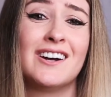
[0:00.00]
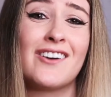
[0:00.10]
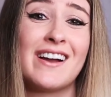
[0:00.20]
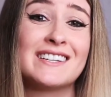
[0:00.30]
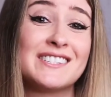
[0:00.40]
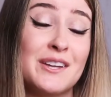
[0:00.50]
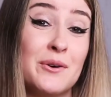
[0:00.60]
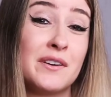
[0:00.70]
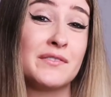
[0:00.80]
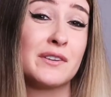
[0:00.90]
All right,
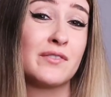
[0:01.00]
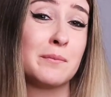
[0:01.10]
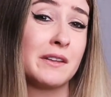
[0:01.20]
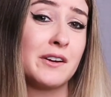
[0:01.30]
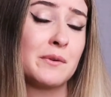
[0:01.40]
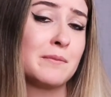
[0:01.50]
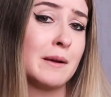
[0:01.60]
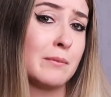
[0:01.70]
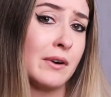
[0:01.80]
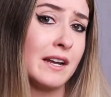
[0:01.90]
so if you're familiar with
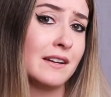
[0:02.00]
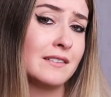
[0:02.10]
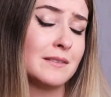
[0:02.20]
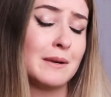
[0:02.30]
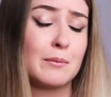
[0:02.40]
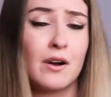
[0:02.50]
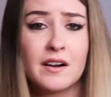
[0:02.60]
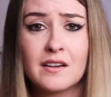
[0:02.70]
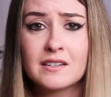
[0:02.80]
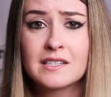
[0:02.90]
my brand and my
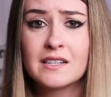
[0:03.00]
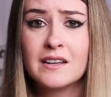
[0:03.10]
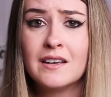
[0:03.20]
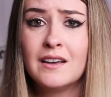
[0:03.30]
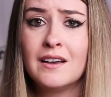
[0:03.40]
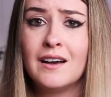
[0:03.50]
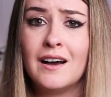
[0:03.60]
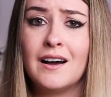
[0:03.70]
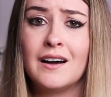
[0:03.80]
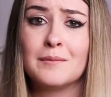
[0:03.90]
products,
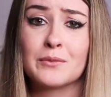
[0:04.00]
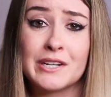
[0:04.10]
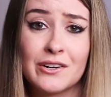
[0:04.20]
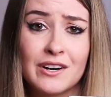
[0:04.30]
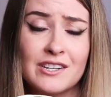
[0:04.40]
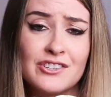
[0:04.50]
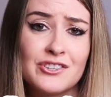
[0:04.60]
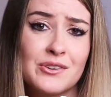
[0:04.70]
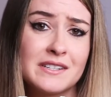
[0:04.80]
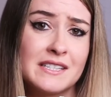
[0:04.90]
Ring Crush,
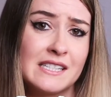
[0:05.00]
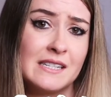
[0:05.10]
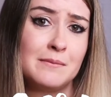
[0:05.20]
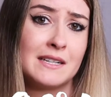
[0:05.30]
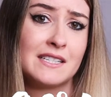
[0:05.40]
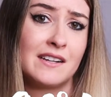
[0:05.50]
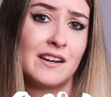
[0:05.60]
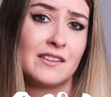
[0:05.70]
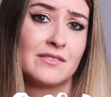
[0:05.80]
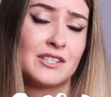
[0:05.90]
you can see my
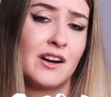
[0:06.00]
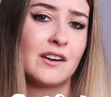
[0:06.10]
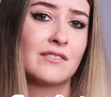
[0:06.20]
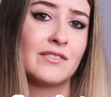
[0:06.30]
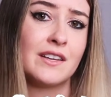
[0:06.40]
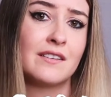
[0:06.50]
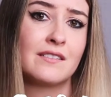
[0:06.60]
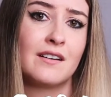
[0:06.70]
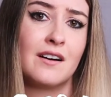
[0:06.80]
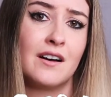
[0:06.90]
style of photography
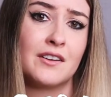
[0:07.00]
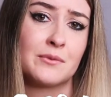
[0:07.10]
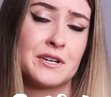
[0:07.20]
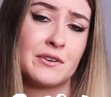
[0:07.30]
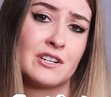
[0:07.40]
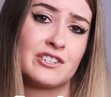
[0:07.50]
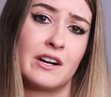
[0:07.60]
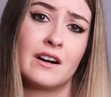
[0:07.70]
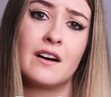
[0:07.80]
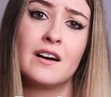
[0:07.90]
on
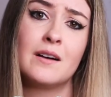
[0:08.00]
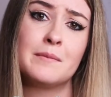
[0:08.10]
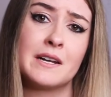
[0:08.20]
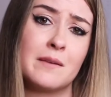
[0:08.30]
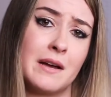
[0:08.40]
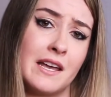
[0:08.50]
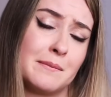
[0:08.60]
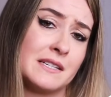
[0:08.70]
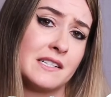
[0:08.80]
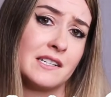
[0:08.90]
ringcrush.com and on my
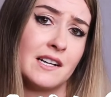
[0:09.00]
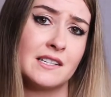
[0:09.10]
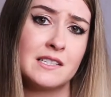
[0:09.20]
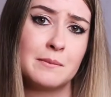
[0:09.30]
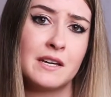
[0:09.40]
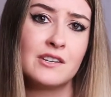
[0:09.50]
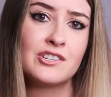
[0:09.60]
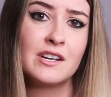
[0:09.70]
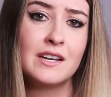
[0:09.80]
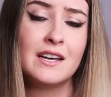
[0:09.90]
Amazon and Etsy
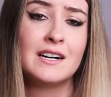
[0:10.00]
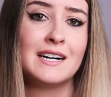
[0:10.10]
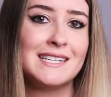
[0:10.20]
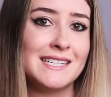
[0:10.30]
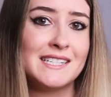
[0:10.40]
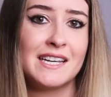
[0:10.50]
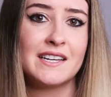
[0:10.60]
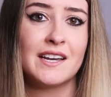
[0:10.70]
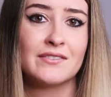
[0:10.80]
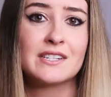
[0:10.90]
page. I did
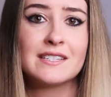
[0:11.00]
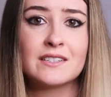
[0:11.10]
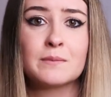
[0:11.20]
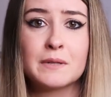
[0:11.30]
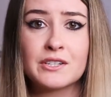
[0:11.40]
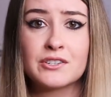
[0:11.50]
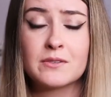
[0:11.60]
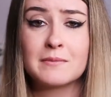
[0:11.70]
take every single picture